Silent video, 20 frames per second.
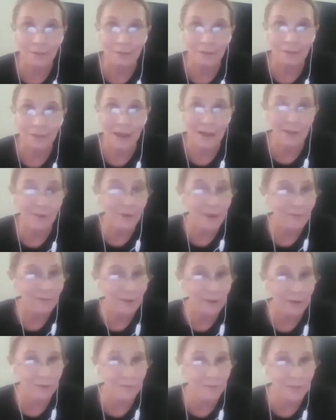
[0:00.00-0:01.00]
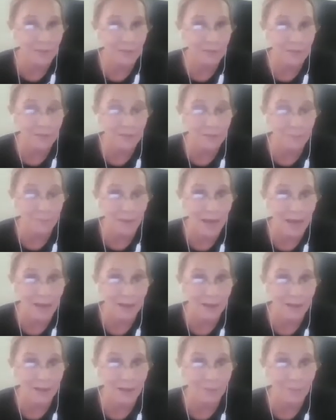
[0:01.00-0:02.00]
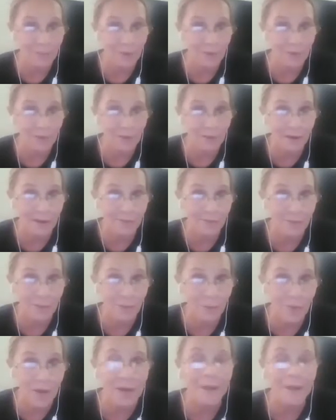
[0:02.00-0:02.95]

don't have a lot of interest in ballet anymore. I don't know why.